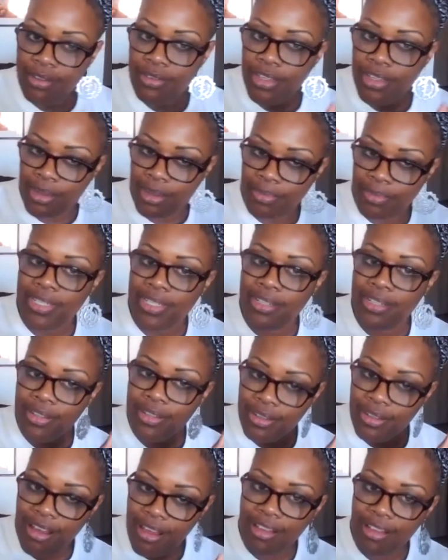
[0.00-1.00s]
you know, I'm still
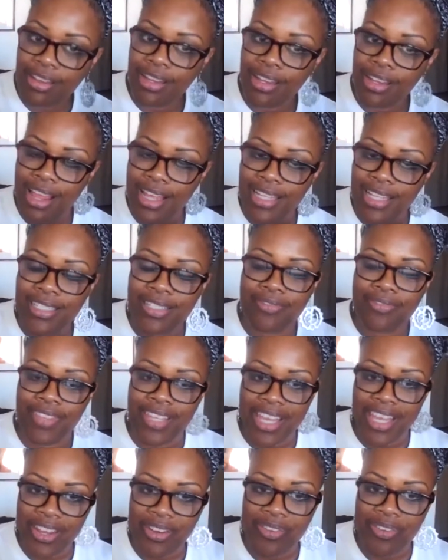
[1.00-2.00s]
along the lines of the
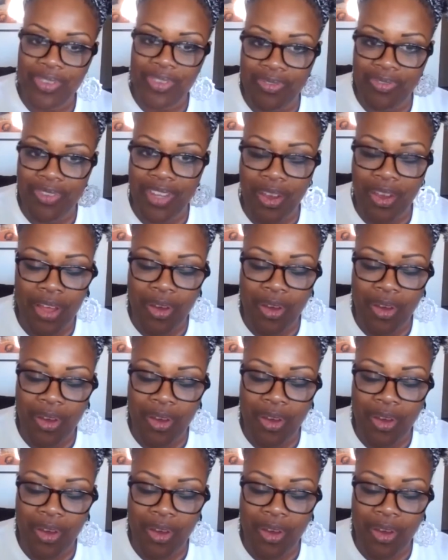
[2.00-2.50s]
interview video.